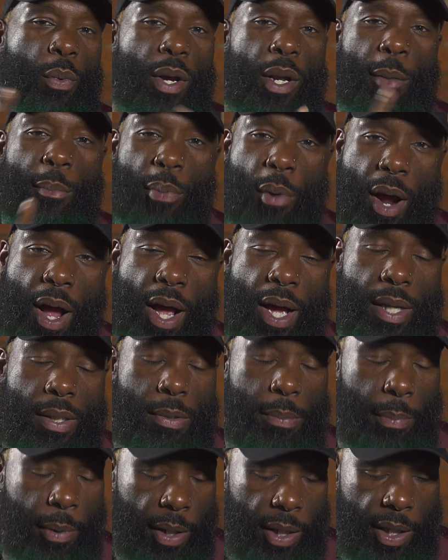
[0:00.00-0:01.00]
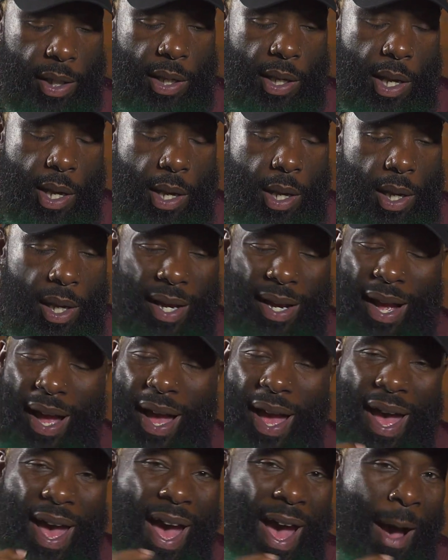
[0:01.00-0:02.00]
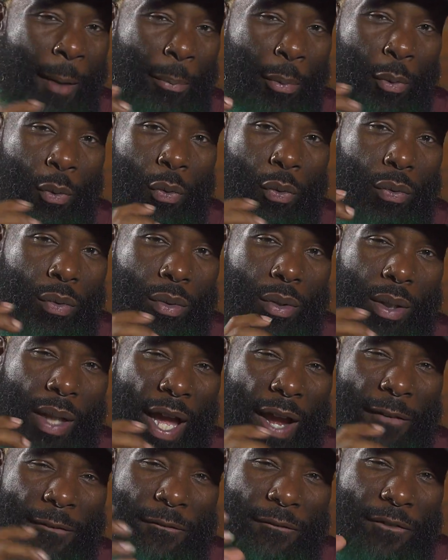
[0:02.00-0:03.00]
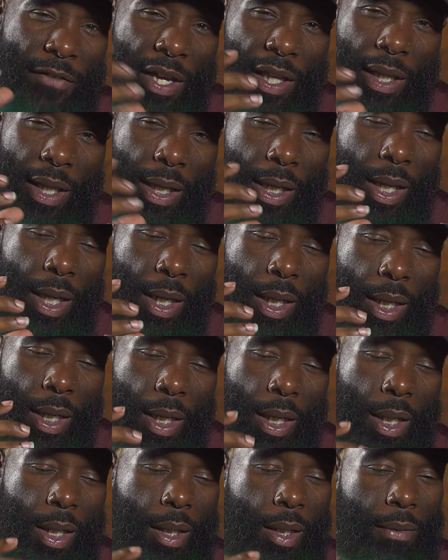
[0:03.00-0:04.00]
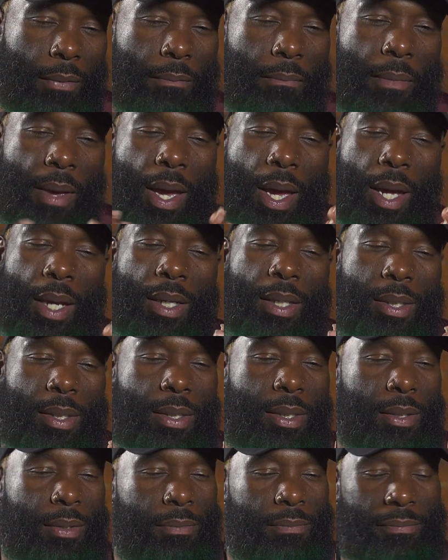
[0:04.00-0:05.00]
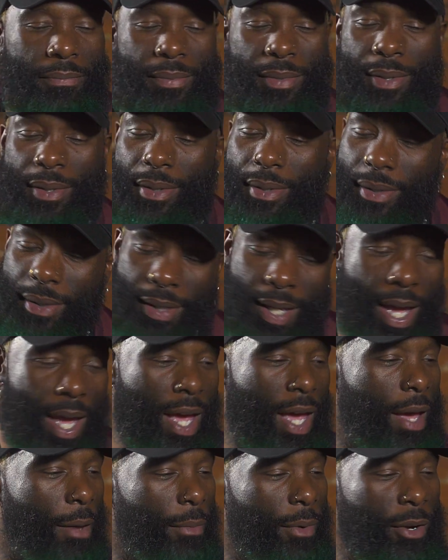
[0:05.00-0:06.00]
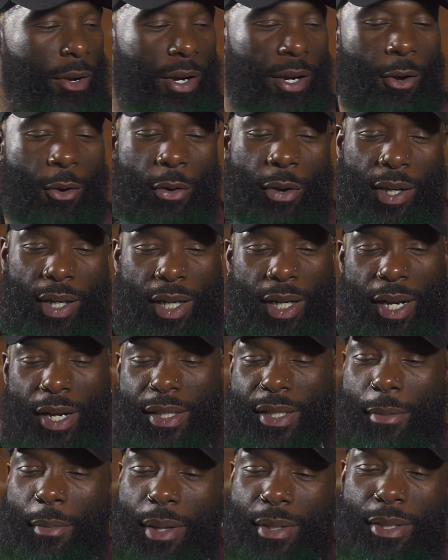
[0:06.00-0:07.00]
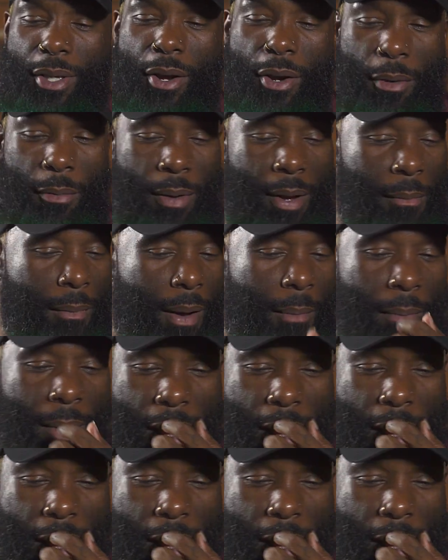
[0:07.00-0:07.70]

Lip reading: win a prize. But it got apple like filling in it. And man, damn, here it go again. Every time I talk about my